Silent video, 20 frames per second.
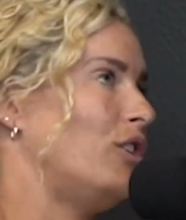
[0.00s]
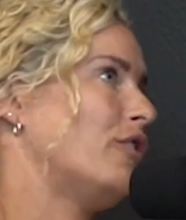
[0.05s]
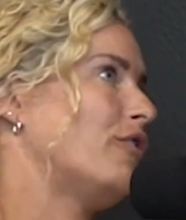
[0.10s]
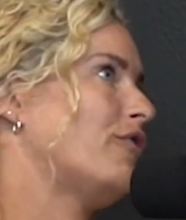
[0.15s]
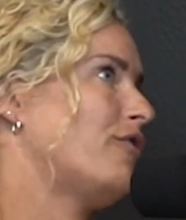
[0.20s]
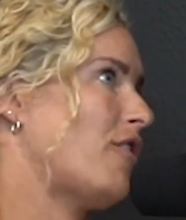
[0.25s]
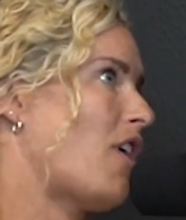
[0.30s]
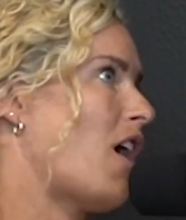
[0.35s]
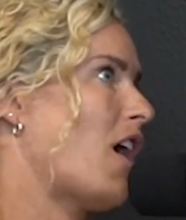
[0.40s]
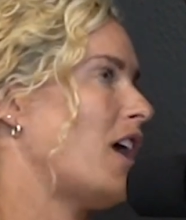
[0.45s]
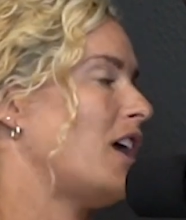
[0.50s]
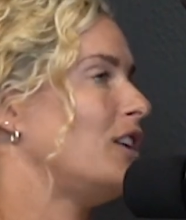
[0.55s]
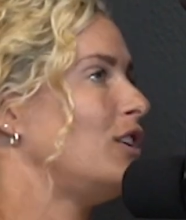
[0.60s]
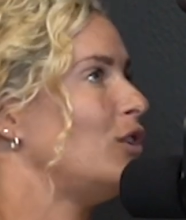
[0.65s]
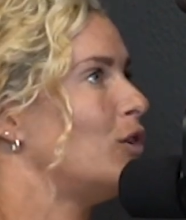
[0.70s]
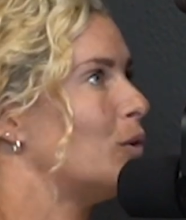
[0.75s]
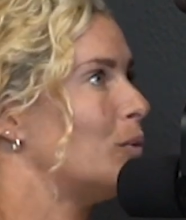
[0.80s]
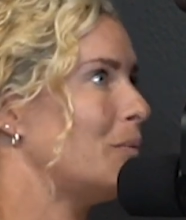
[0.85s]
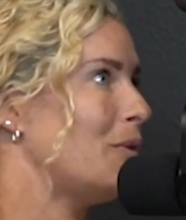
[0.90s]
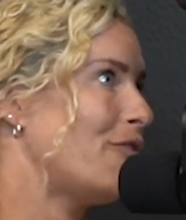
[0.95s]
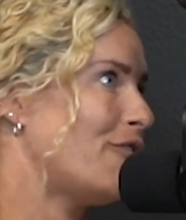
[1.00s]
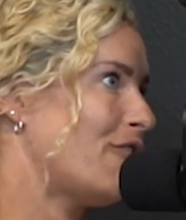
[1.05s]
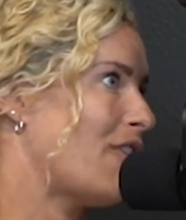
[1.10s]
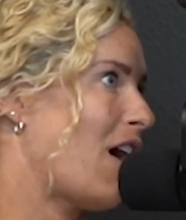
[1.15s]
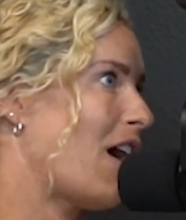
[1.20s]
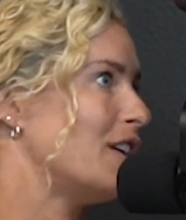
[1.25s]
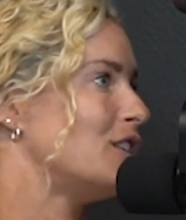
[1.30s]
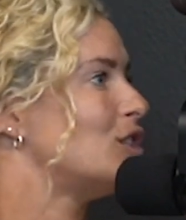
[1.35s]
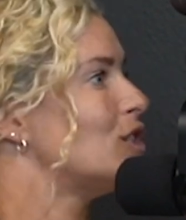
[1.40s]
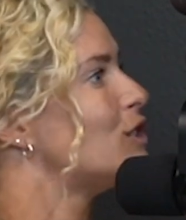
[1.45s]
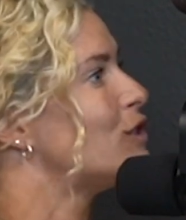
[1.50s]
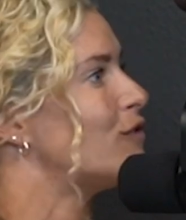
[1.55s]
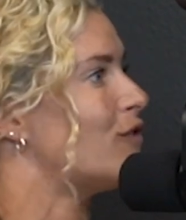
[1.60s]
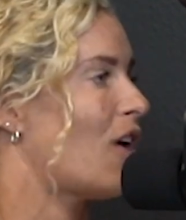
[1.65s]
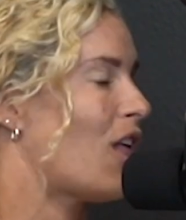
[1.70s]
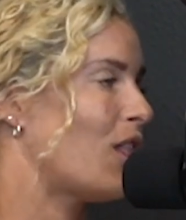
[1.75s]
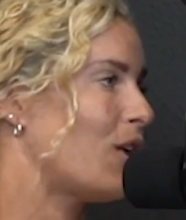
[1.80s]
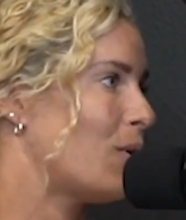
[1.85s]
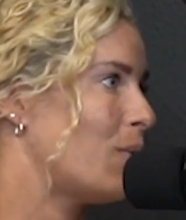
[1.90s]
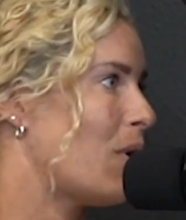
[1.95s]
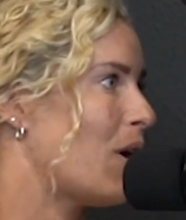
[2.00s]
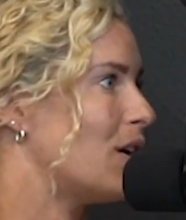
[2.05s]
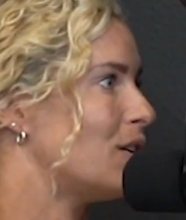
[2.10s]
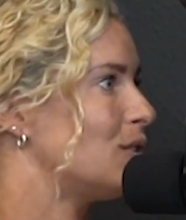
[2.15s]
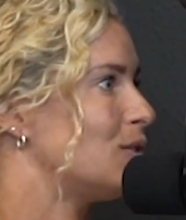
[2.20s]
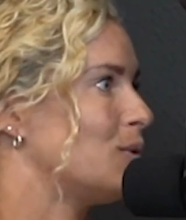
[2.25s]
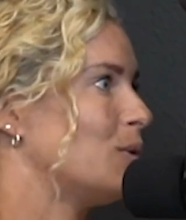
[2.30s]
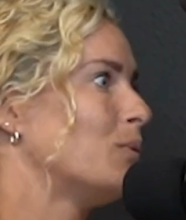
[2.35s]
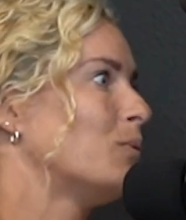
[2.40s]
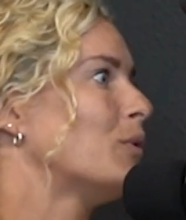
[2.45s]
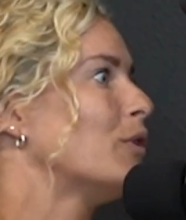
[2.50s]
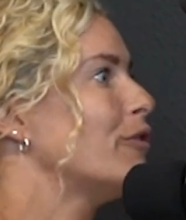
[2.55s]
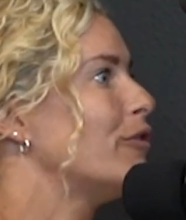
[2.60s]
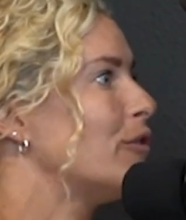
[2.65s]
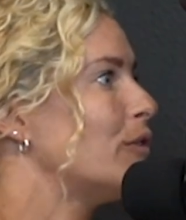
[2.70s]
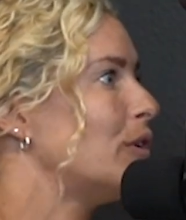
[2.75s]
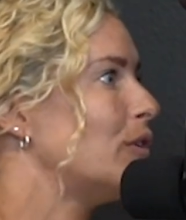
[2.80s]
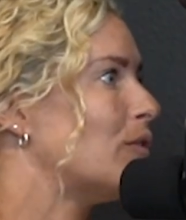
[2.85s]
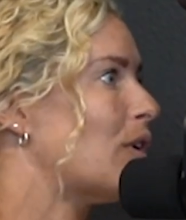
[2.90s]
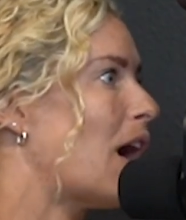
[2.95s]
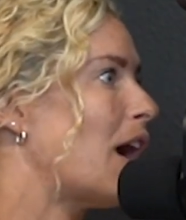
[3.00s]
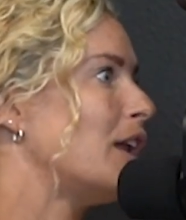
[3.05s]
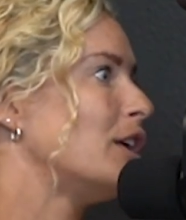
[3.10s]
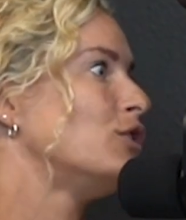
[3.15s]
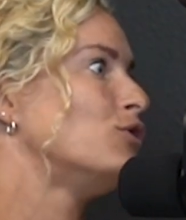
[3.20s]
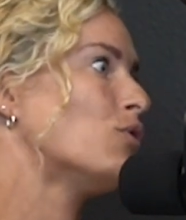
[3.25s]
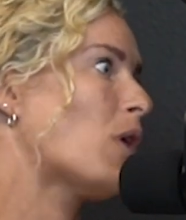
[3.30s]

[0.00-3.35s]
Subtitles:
You're fine. You'll be fine. Just follow us, or we're free riding.